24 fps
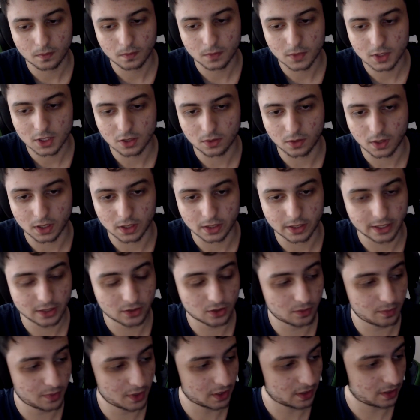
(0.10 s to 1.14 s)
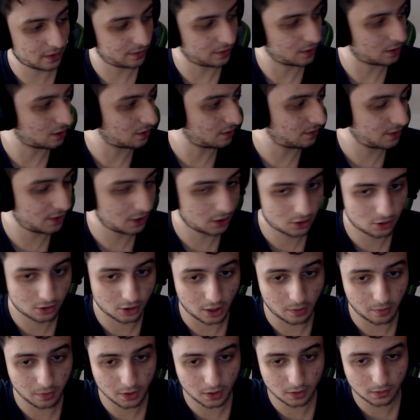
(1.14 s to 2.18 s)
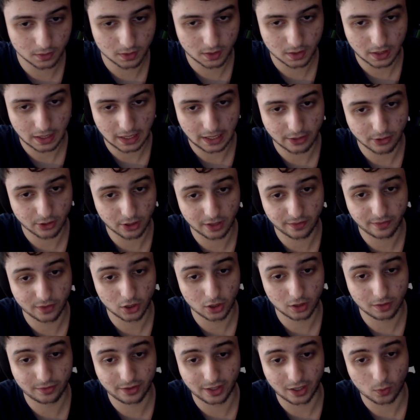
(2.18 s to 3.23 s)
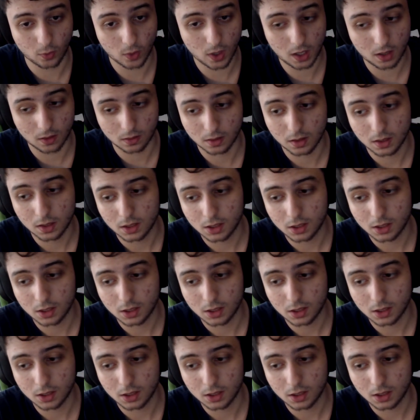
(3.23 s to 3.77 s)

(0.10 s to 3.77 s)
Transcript: So this would be a difficult video to upload. I don't even know if I will.